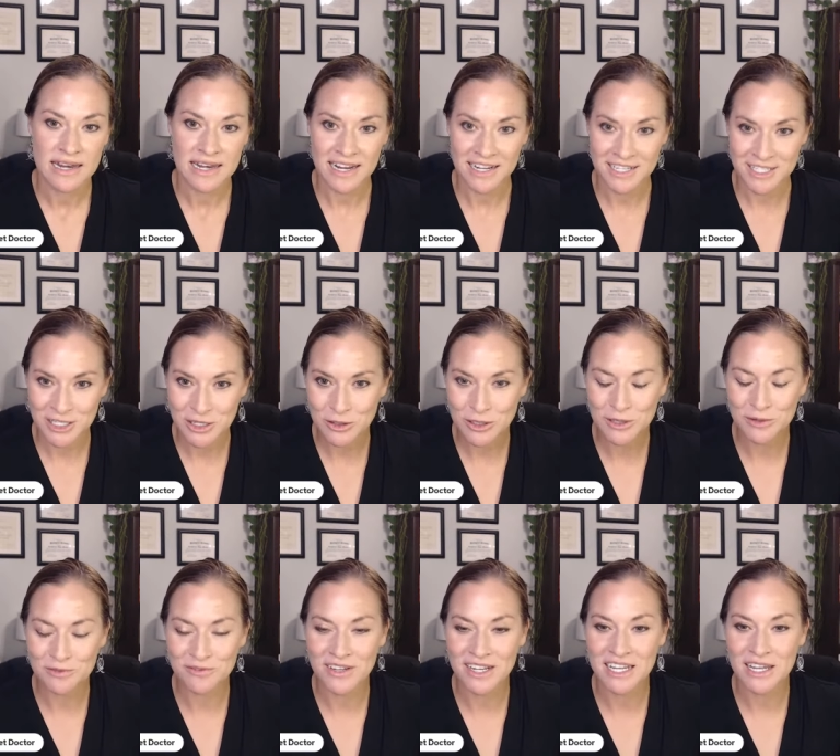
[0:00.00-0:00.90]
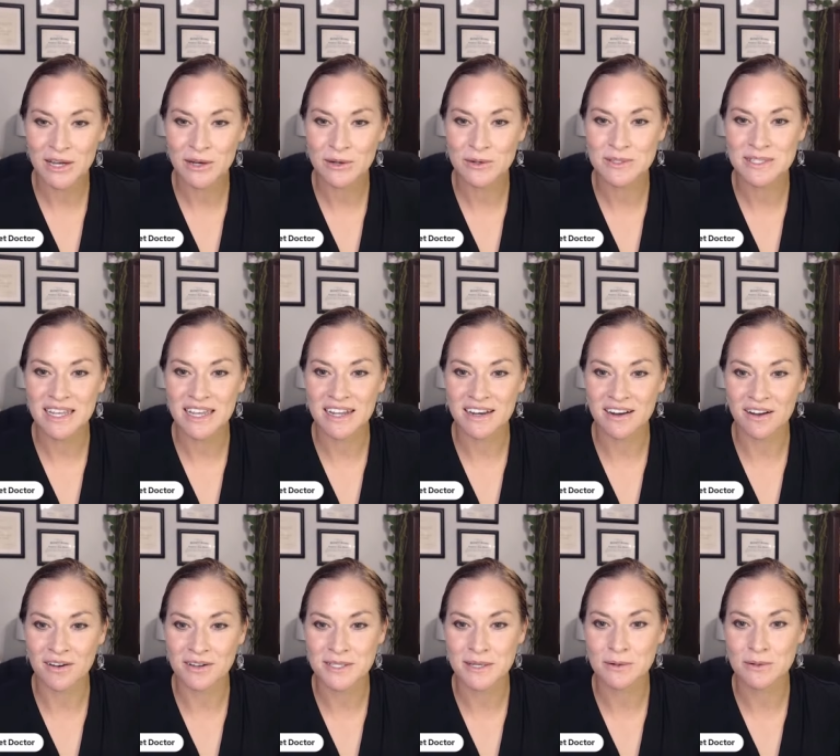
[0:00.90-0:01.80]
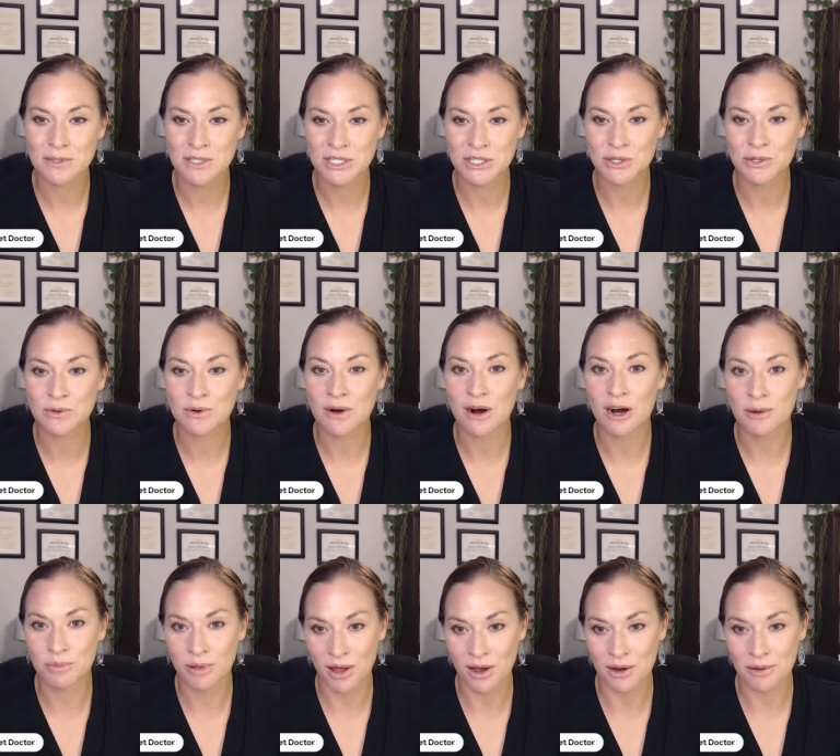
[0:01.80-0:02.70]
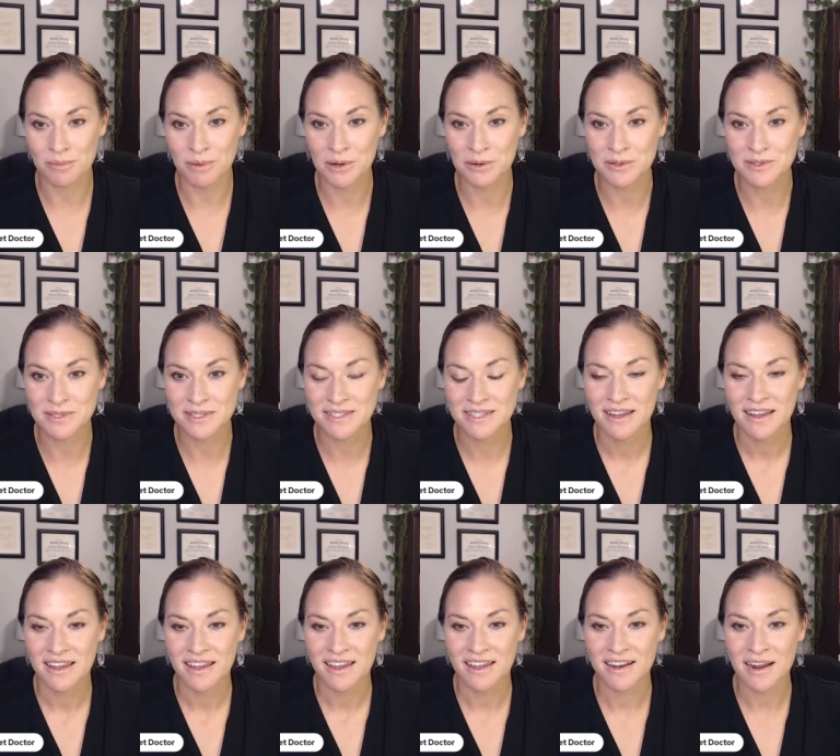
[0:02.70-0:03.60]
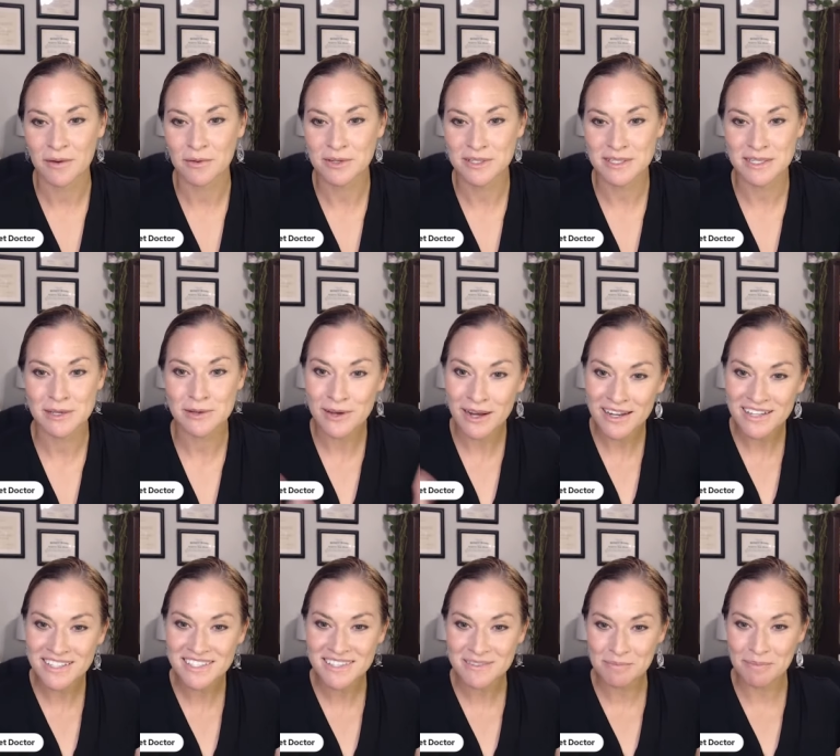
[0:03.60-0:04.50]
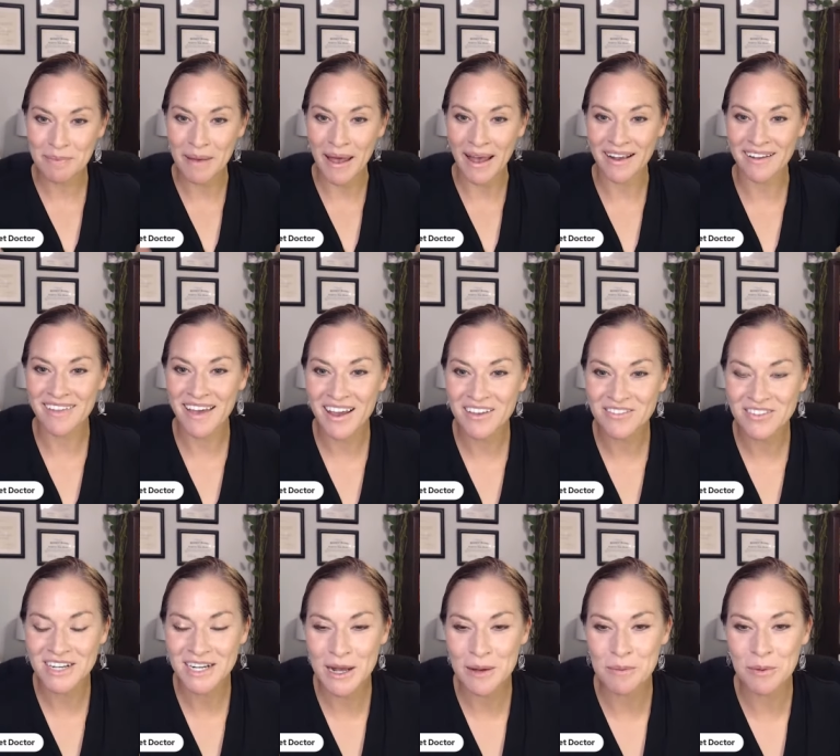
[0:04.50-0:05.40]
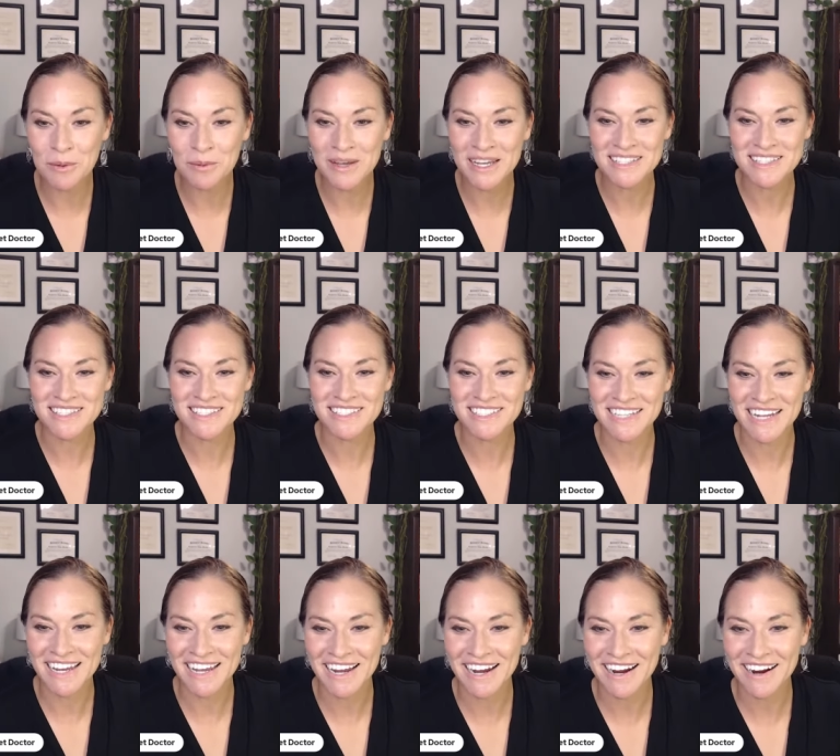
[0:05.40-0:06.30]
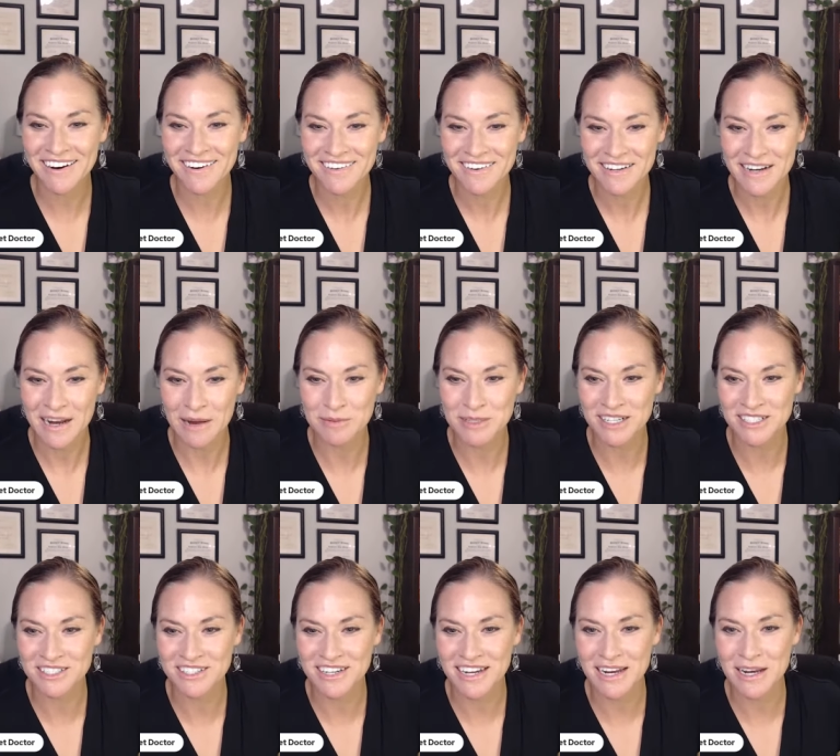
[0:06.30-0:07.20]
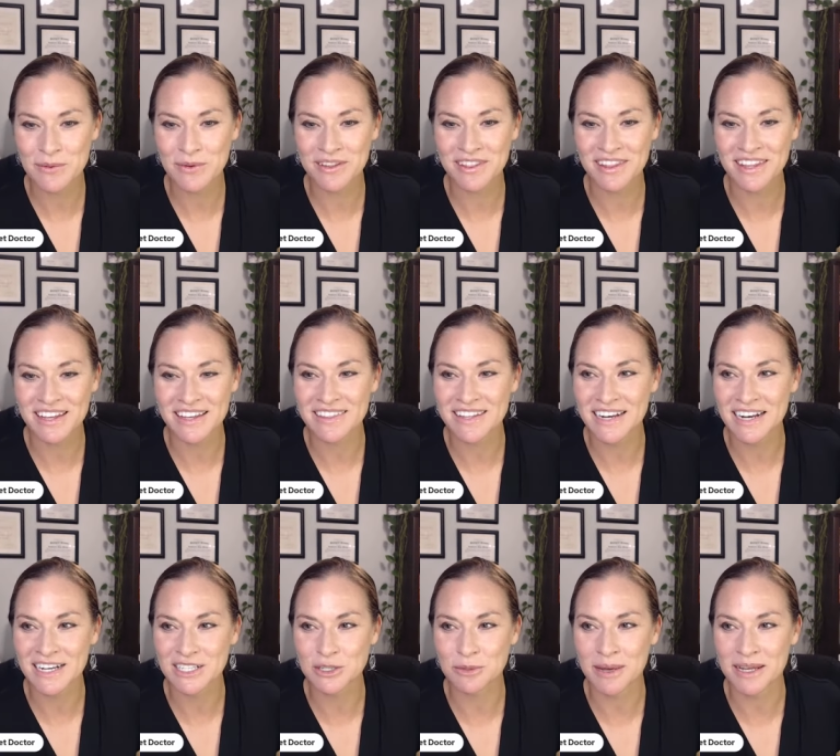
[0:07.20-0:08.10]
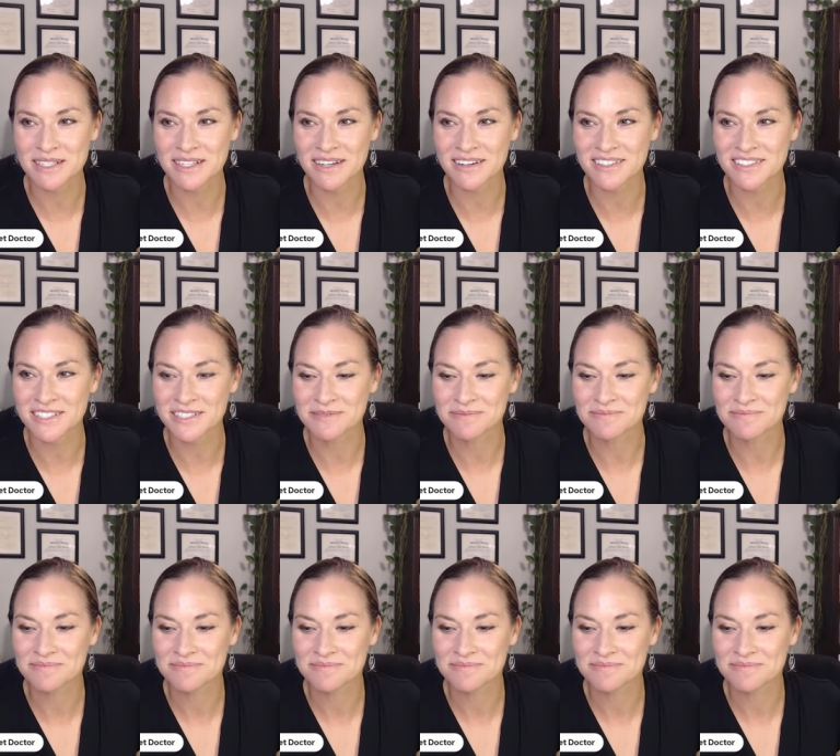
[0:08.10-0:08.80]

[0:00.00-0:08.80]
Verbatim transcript: next YouTube videos and also to our blog posts. And I will see you guys back live in a couple weeks. Take care. I'm Dr. Katie Woodley, the Natural Pet Doctor.